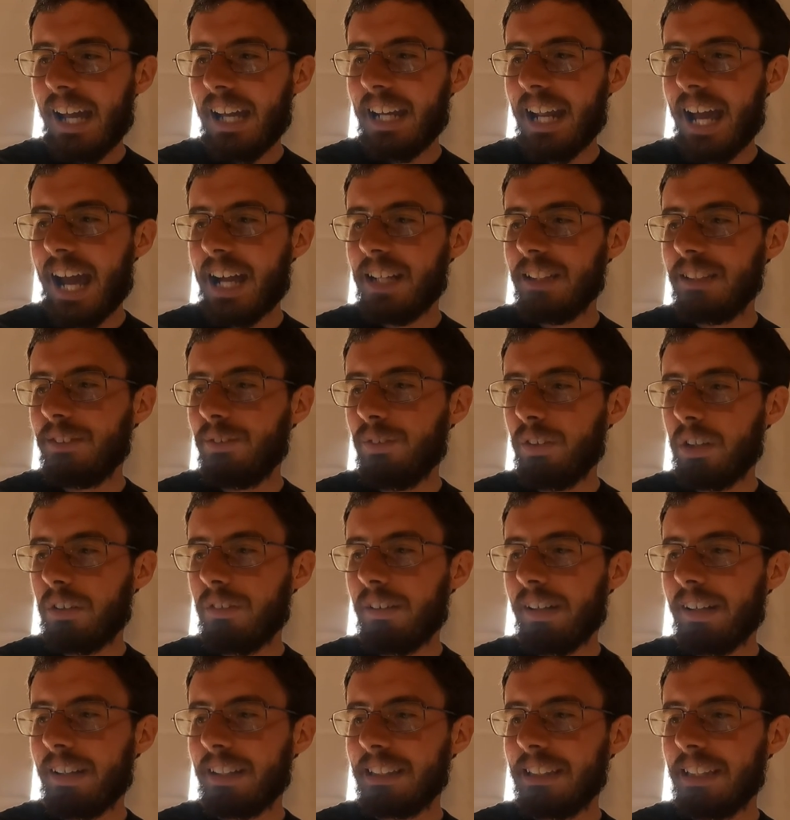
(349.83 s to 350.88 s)
And as for the
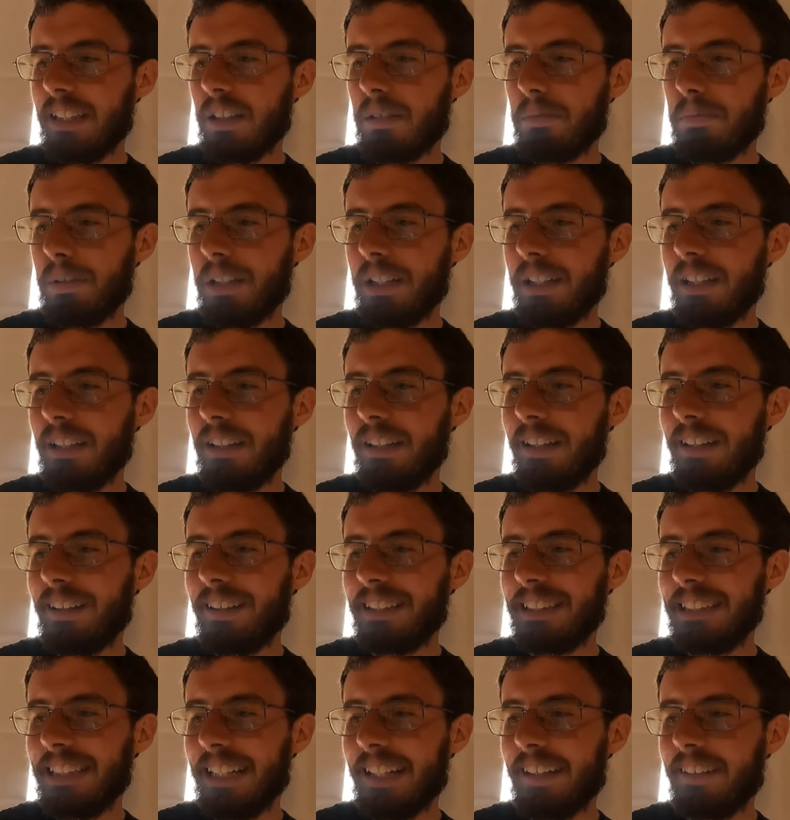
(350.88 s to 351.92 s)
lyrics here, pretty good
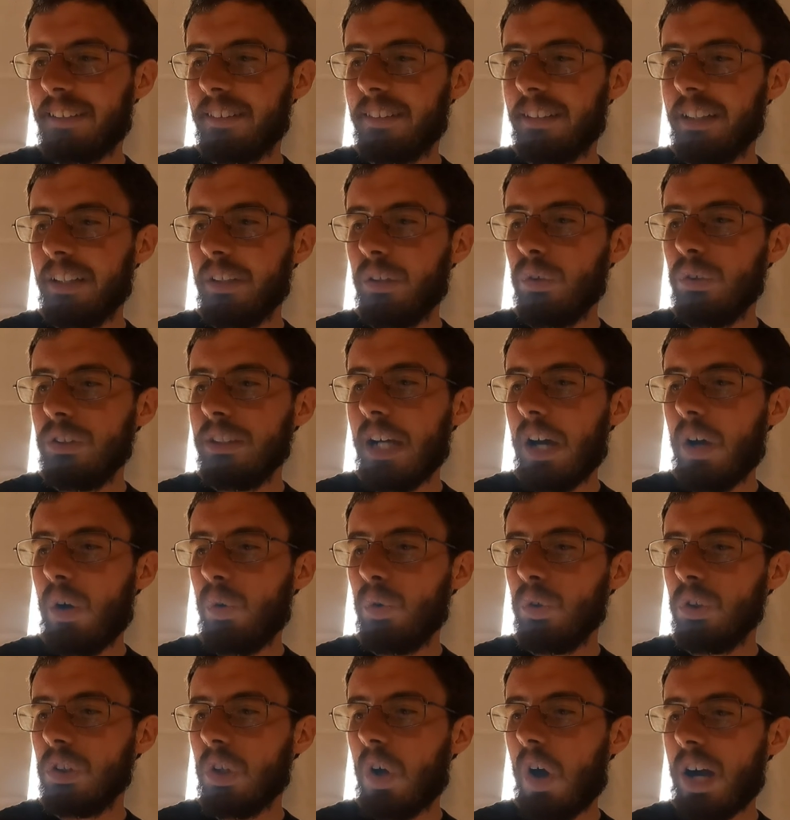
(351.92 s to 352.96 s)
lyrics here. Nu
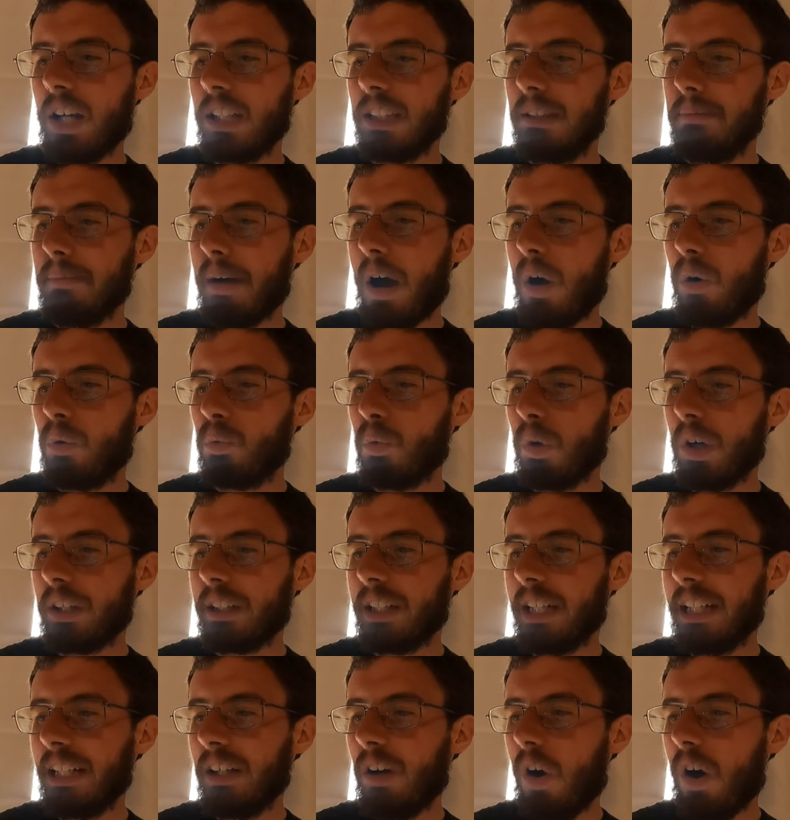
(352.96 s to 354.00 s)
Tone talks about
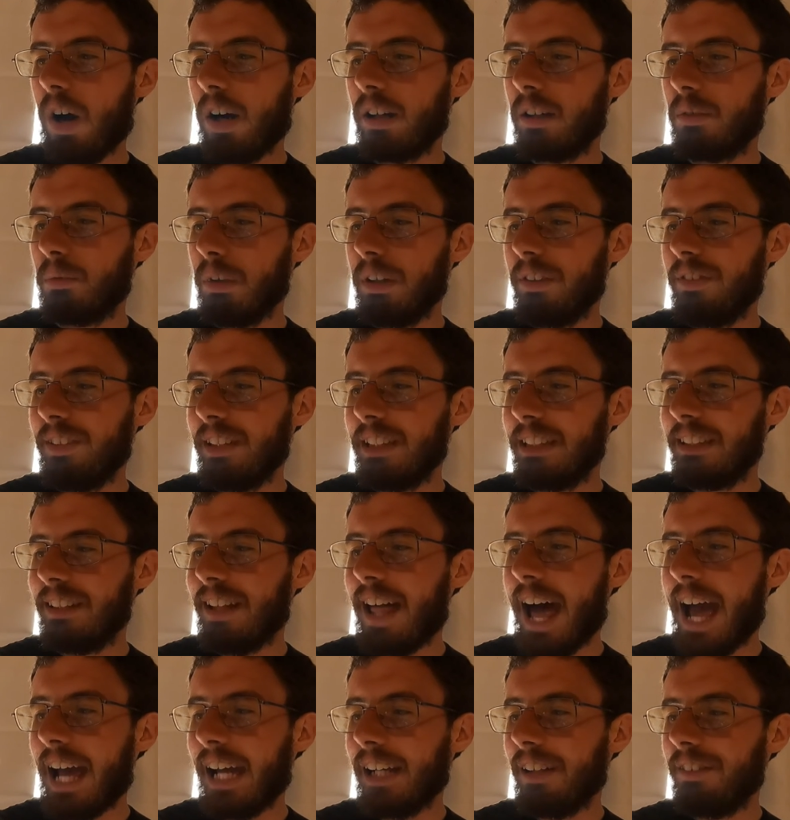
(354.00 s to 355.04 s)
working hard with his
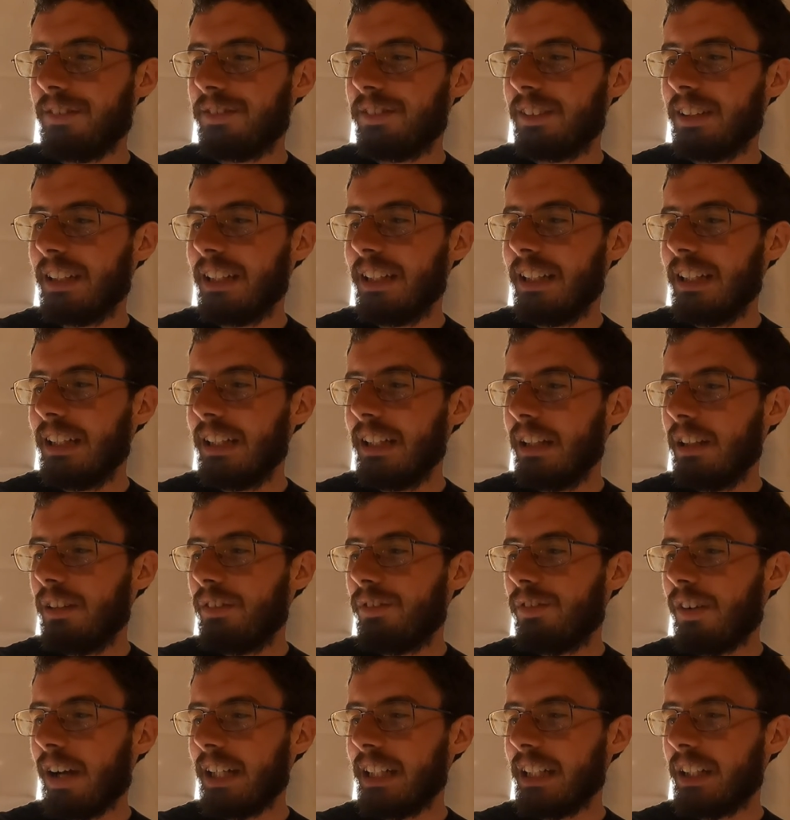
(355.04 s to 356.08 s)
life,
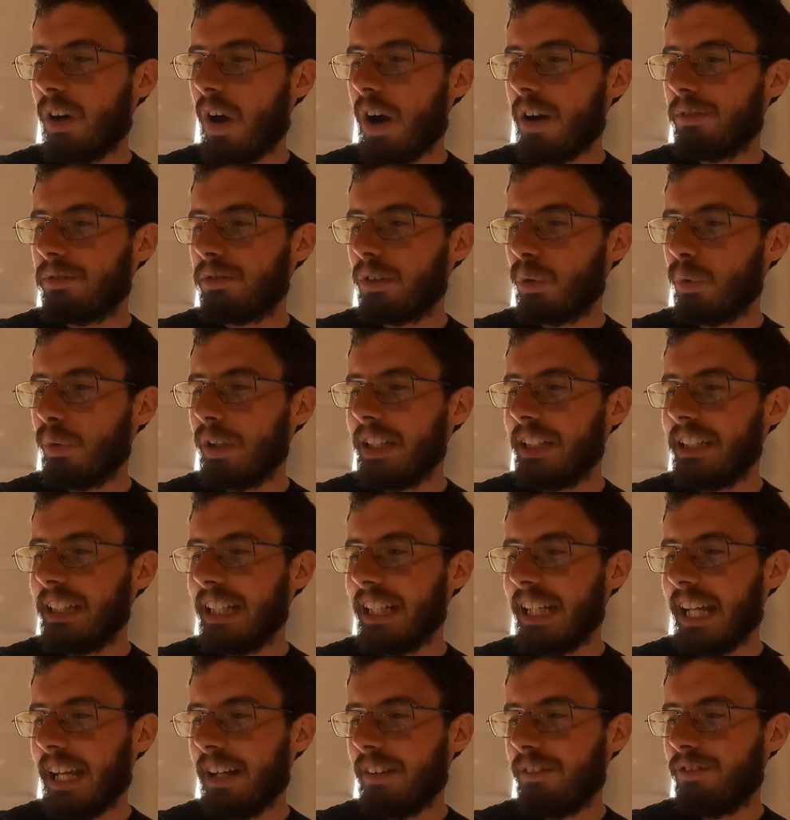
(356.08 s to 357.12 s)
fighting off
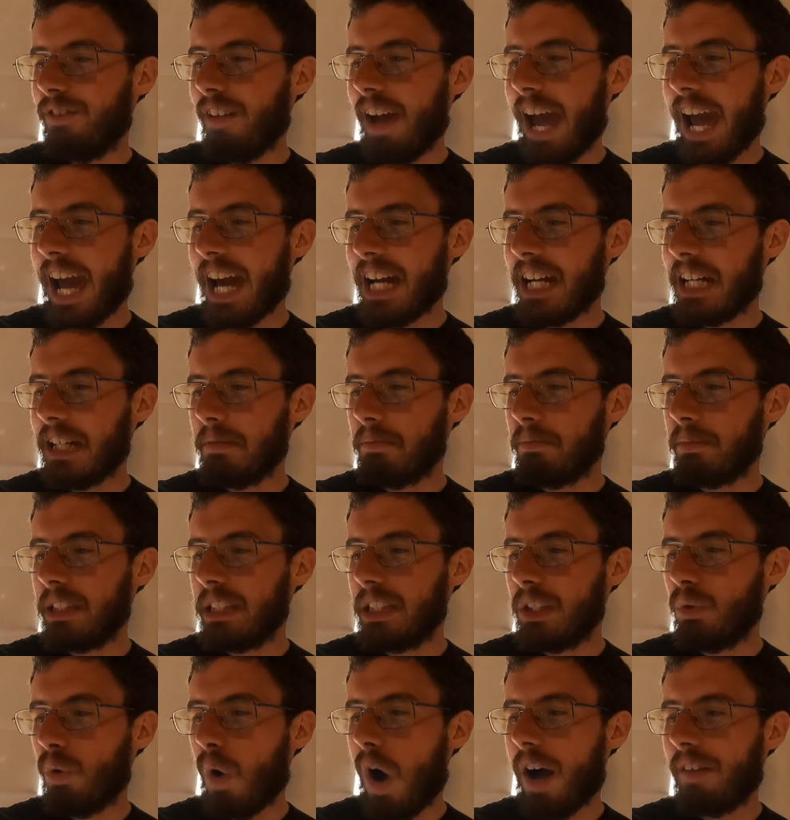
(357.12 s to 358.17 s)
religion and fame
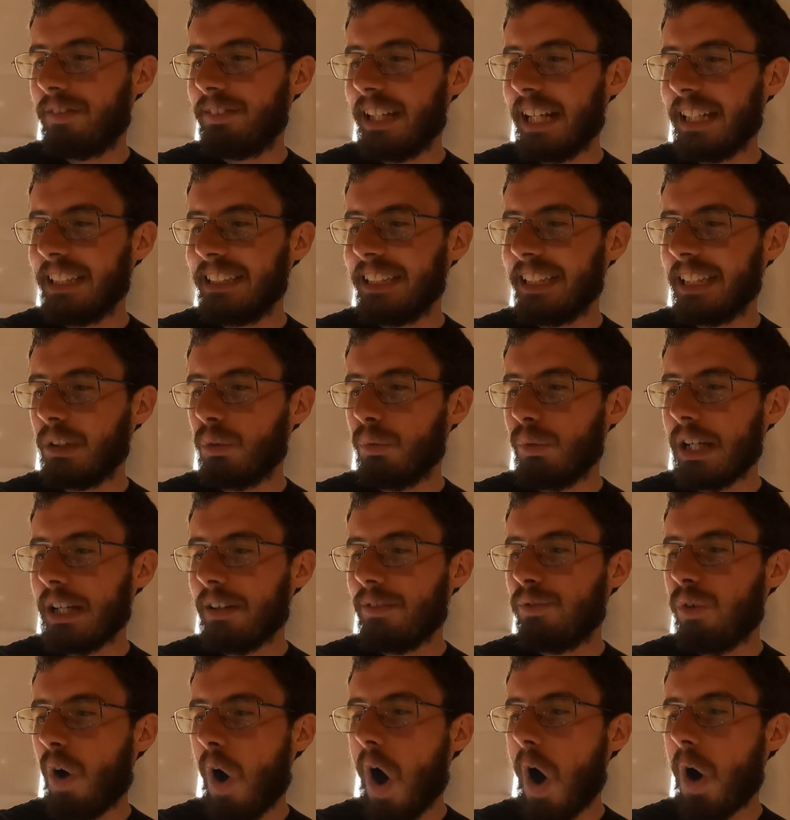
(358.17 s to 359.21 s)
to
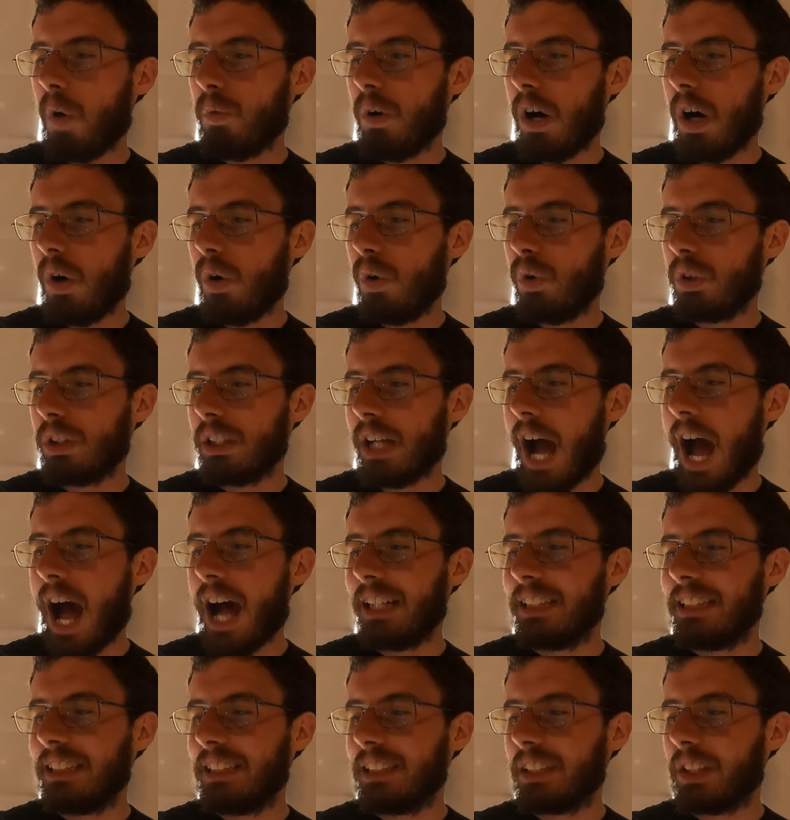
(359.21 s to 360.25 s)
authentically follow
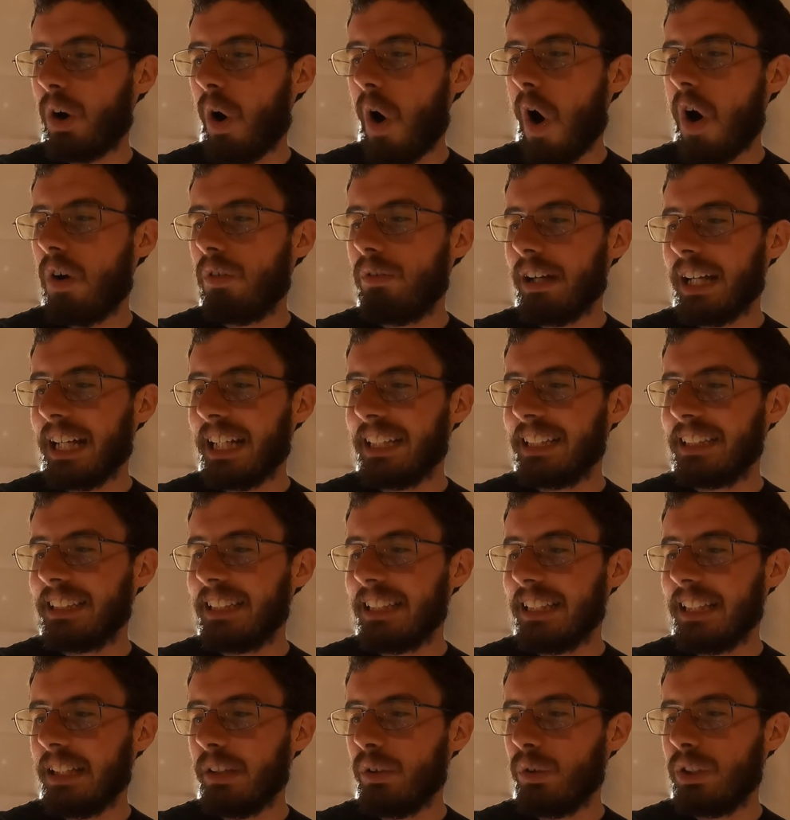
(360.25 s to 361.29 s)
God's calling
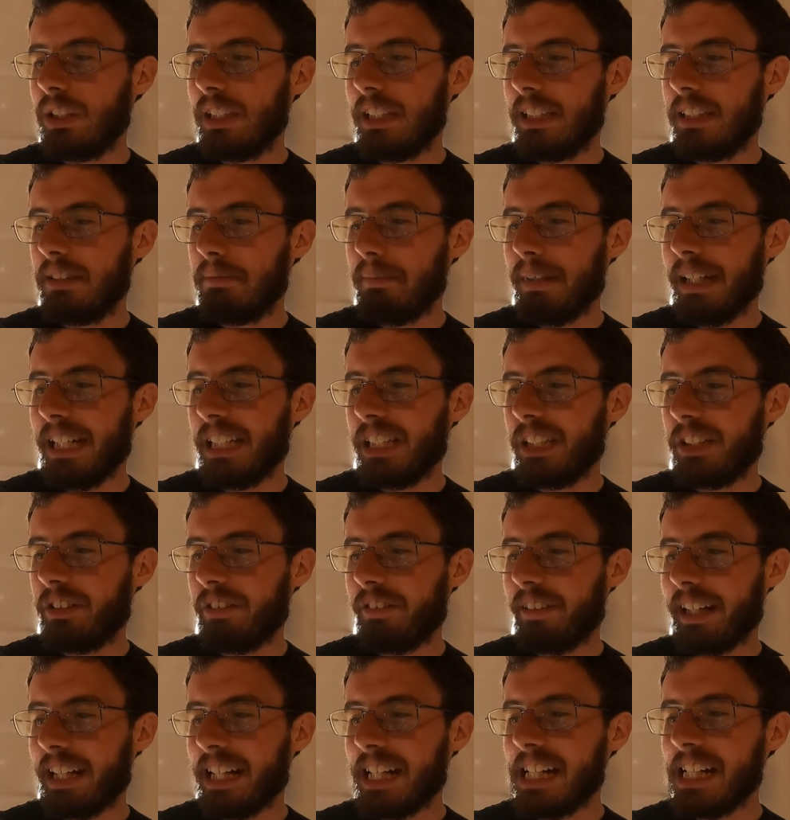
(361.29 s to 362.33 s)
to use his
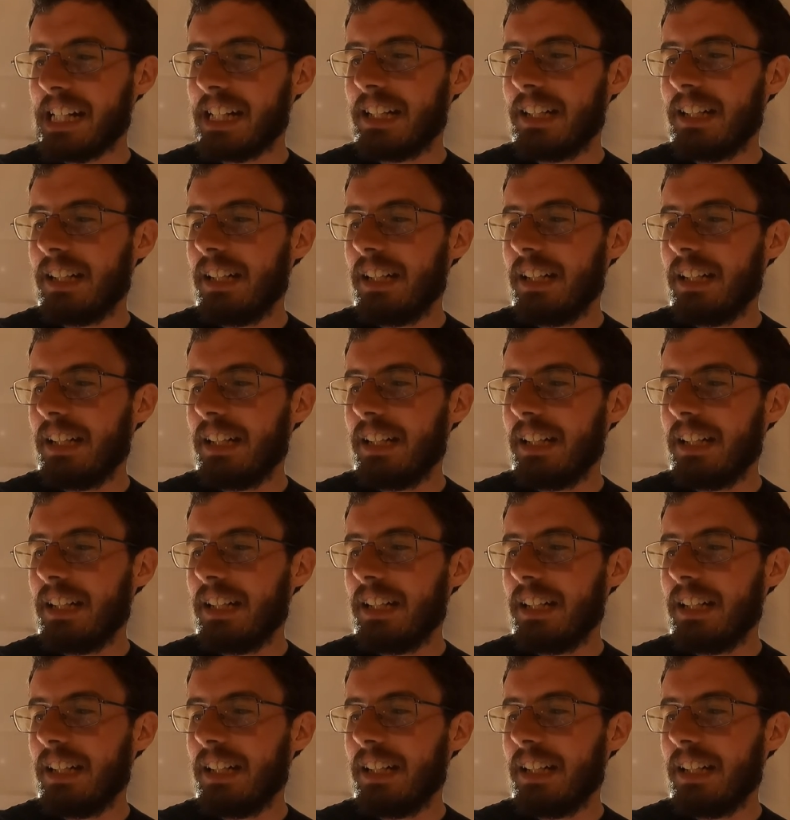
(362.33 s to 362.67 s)
ministry